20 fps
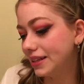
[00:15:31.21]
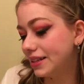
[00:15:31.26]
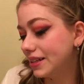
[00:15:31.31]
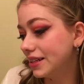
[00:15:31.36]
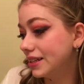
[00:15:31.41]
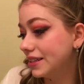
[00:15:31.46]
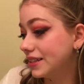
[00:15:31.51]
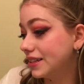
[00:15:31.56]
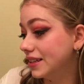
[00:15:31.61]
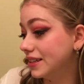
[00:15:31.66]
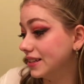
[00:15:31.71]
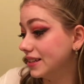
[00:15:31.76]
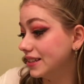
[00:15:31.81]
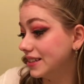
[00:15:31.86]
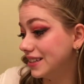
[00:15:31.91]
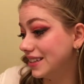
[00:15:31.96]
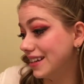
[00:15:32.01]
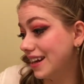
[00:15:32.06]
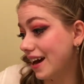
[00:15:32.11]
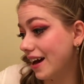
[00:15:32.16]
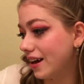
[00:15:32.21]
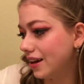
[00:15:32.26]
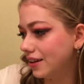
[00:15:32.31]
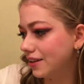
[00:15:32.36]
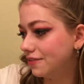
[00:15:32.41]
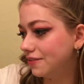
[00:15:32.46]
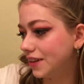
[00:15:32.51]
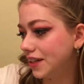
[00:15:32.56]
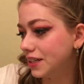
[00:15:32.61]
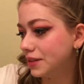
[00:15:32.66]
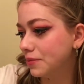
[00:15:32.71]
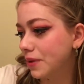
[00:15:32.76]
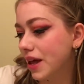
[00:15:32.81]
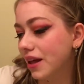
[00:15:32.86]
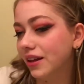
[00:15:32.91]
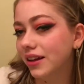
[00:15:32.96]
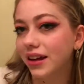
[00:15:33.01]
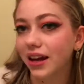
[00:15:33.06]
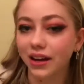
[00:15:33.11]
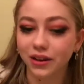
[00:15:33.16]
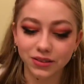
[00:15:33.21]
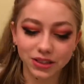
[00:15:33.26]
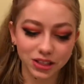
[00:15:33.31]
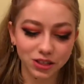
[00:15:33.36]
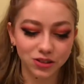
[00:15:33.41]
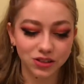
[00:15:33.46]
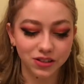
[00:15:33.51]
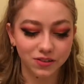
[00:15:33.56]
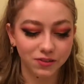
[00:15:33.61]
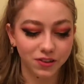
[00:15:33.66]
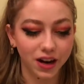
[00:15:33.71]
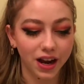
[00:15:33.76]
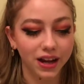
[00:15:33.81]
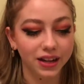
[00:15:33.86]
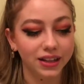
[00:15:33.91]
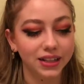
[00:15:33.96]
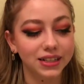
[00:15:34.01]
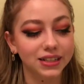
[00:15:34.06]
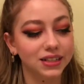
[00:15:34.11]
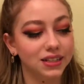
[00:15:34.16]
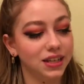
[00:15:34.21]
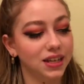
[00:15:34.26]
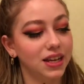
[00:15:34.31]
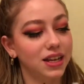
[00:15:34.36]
It says it's an eye and base palette. I always use it for highlights.